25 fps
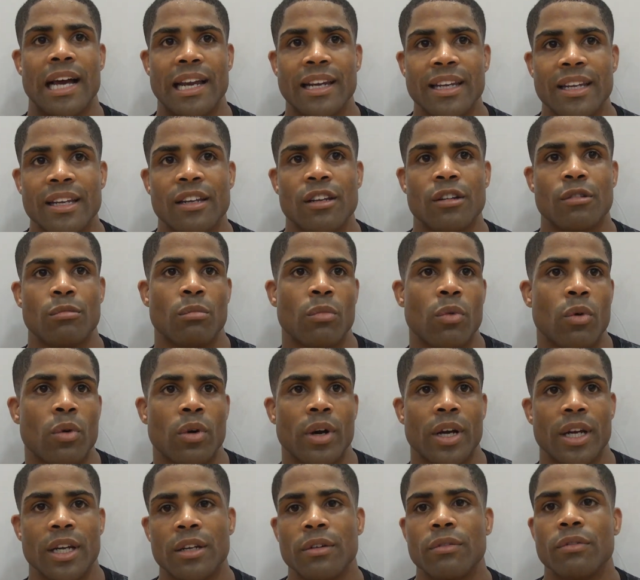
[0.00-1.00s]
I needed
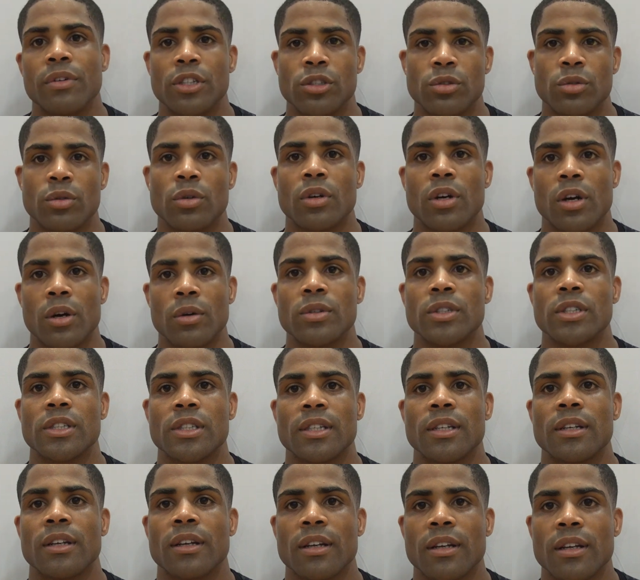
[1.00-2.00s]
more individual coaching.